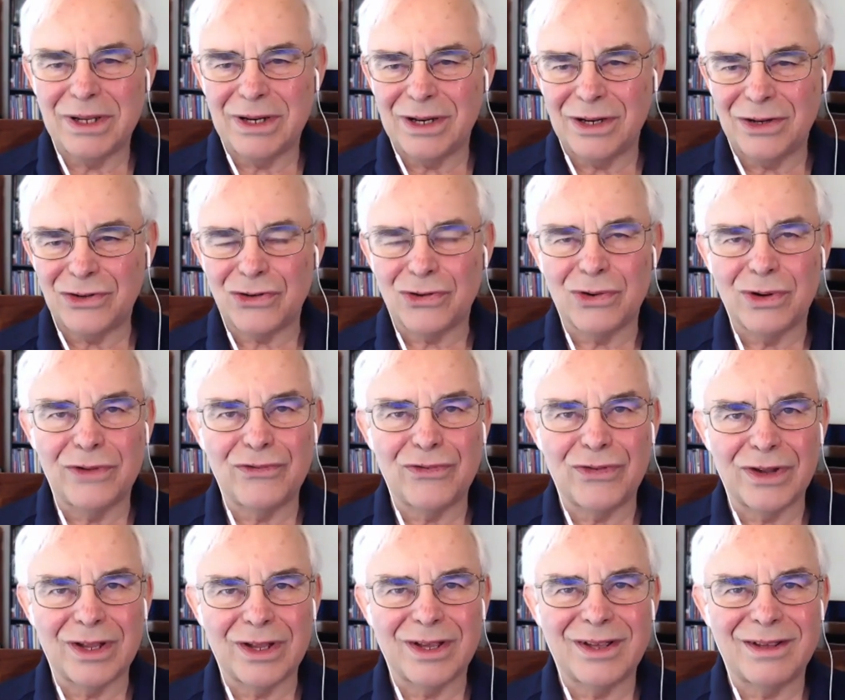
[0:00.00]

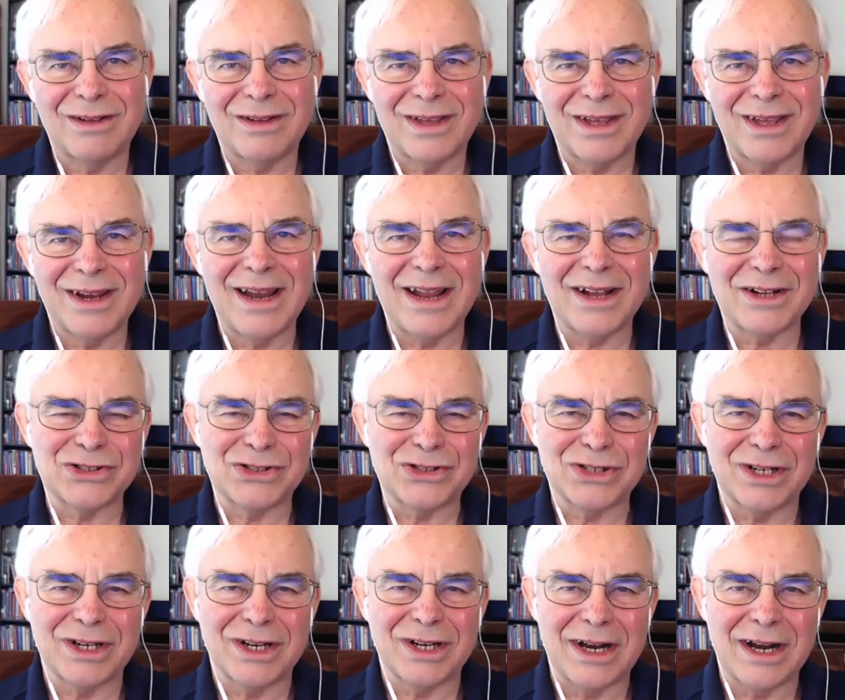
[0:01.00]
terrific
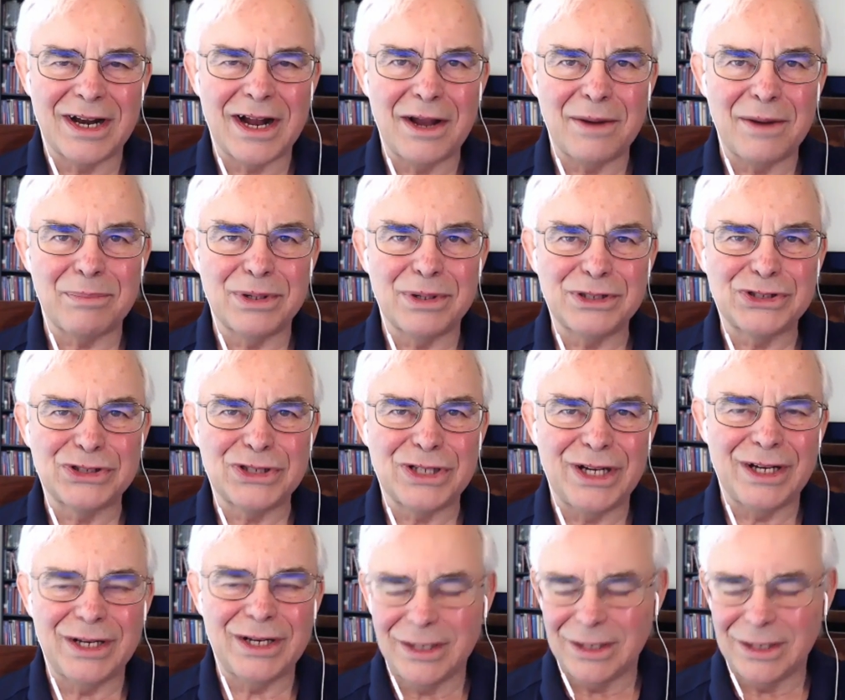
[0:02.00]
connection, and I appreciate it.